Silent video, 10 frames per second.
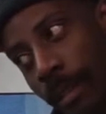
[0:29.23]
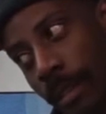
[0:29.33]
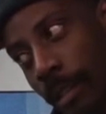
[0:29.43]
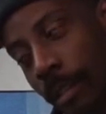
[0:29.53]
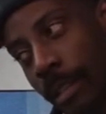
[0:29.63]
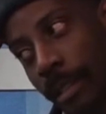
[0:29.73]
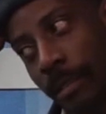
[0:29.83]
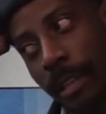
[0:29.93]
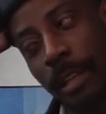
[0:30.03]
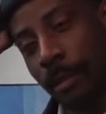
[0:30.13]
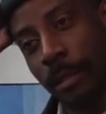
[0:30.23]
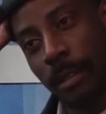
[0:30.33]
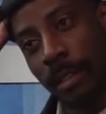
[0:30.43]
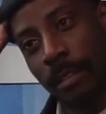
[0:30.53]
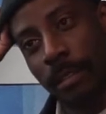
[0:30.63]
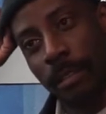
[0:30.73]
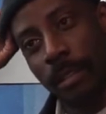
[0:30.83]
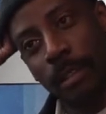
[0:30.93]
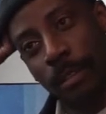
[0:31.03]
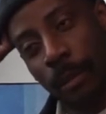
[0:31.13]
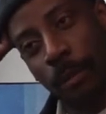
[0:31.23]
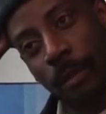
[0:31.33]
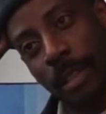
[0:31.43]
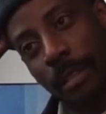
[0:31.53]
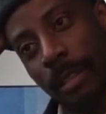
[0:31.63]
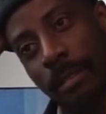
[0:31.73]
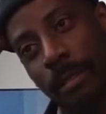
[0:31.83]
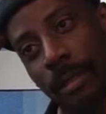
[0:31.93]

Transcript: and I got there and I was like, I don't wanna do this, so I walked out again,